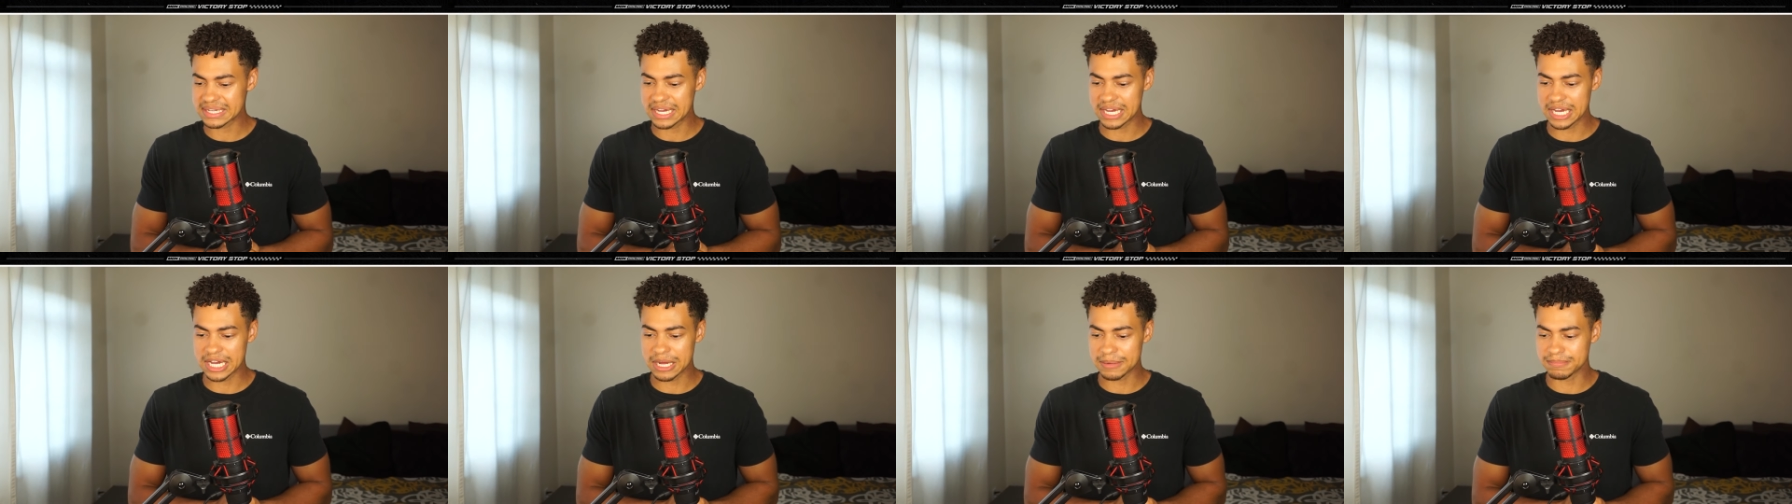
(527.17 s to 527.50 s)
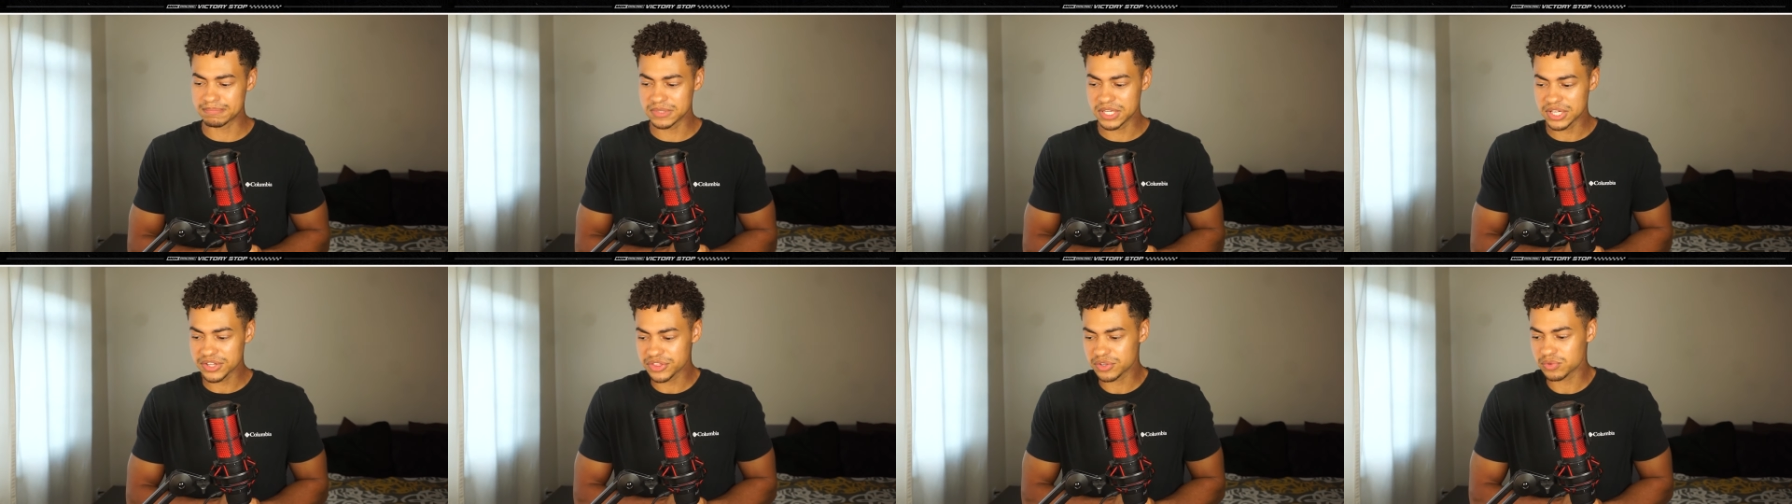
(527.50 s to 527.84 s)

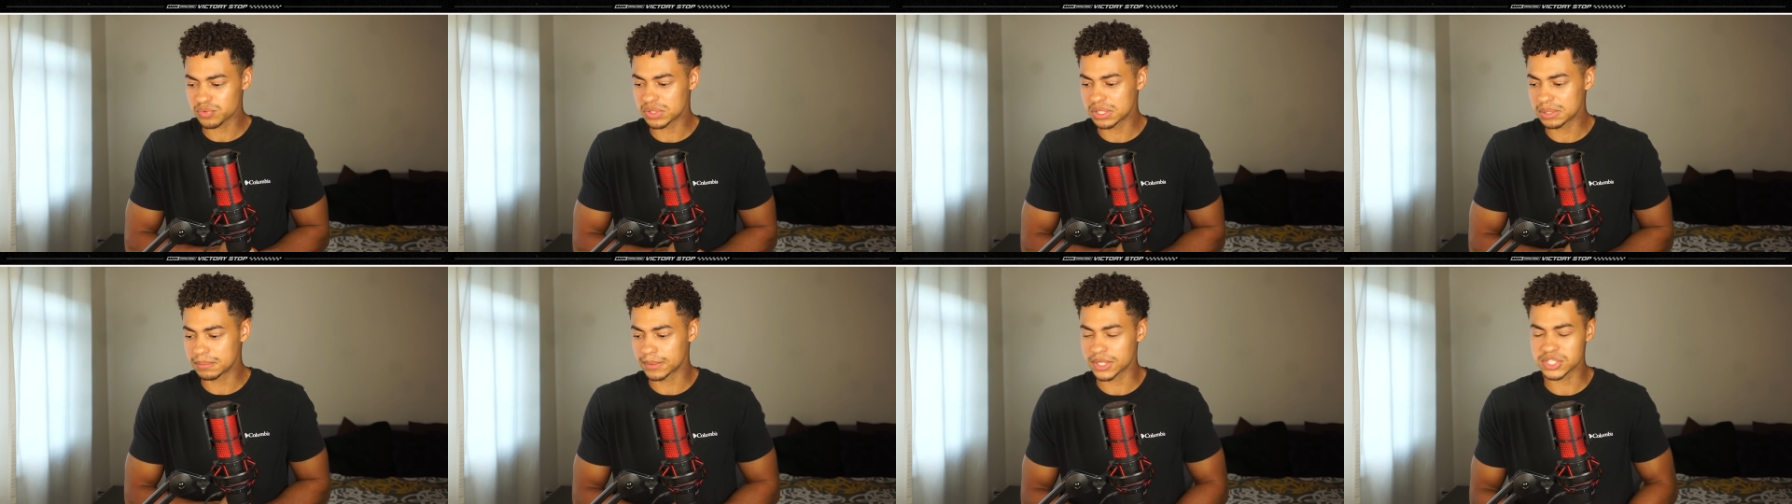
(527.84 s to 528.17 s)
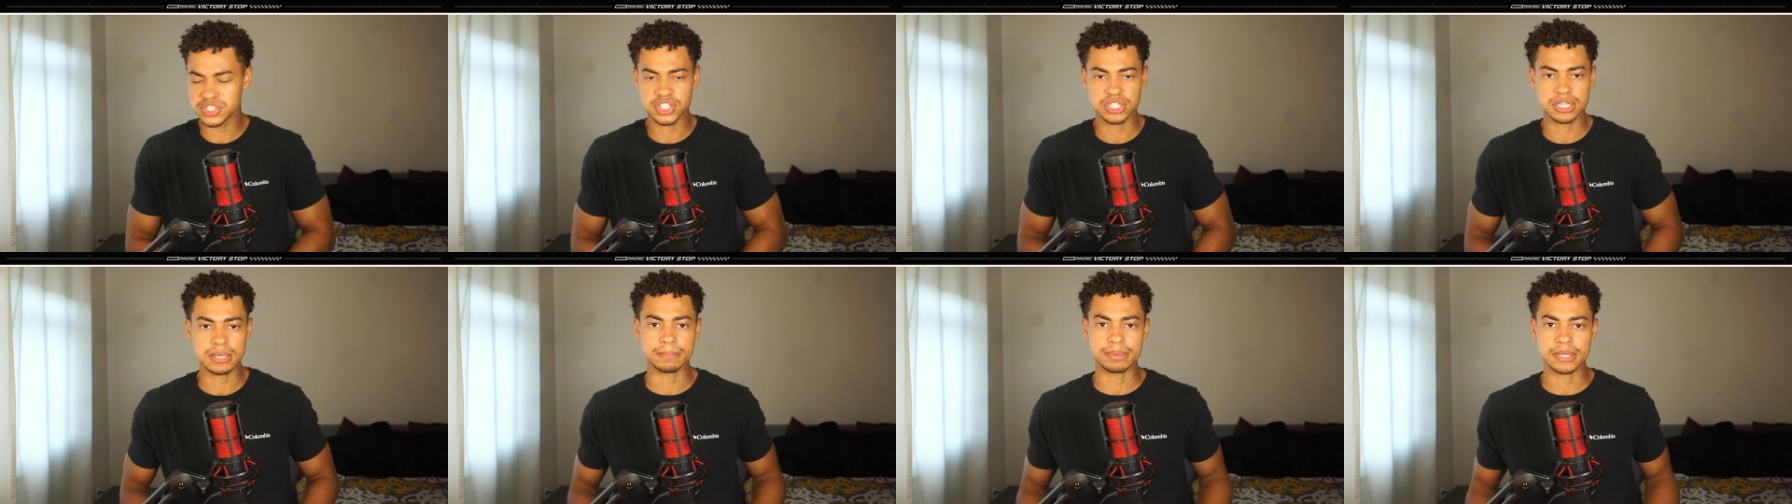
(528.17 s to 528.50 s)
Um, nothing really much
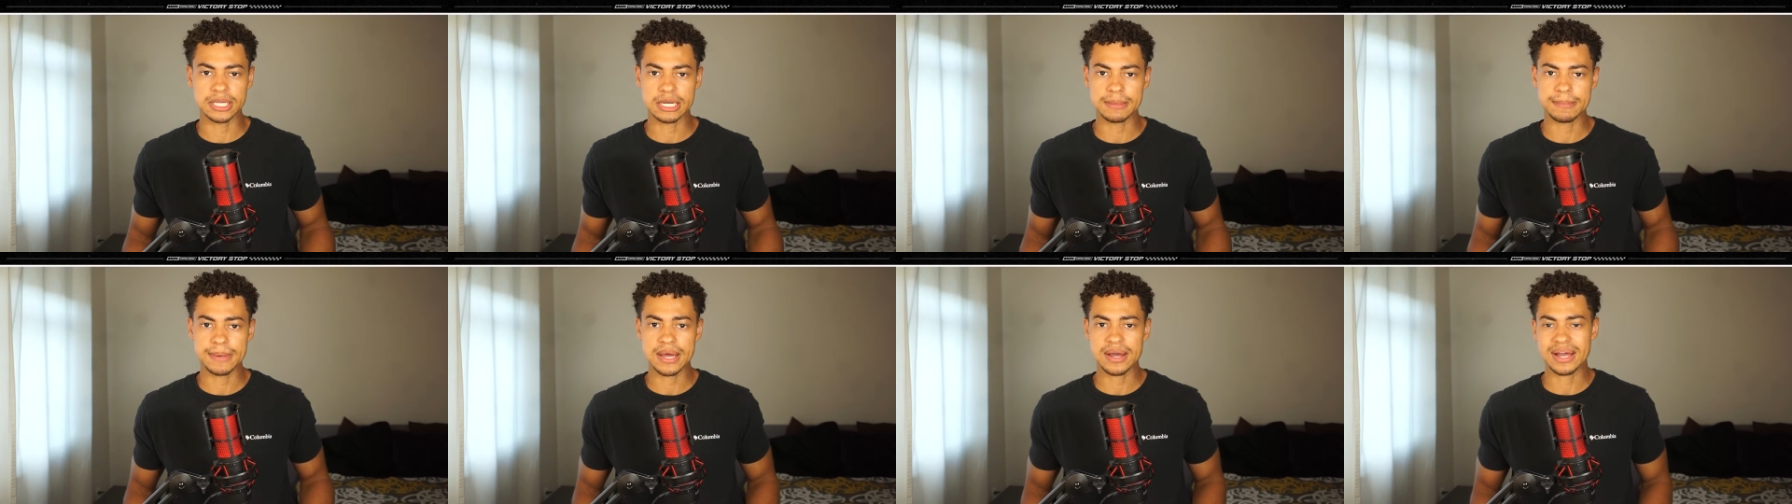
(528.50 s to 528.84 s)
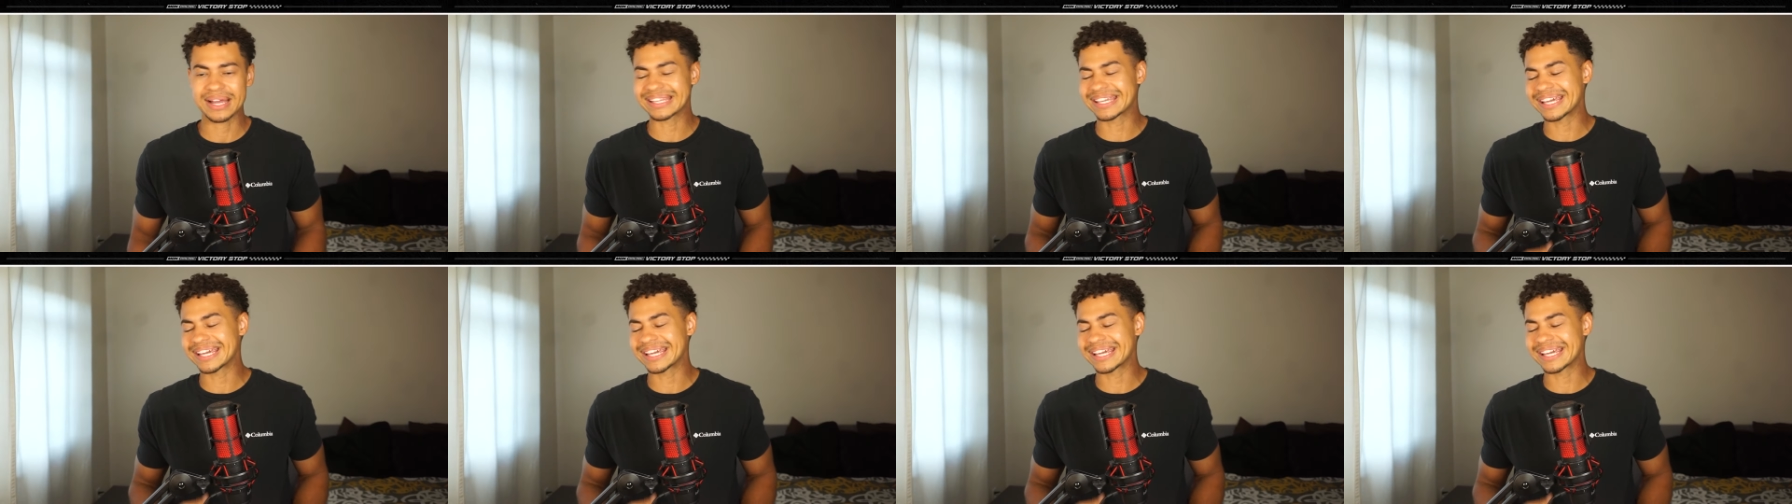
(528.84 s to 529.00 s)
to complain about.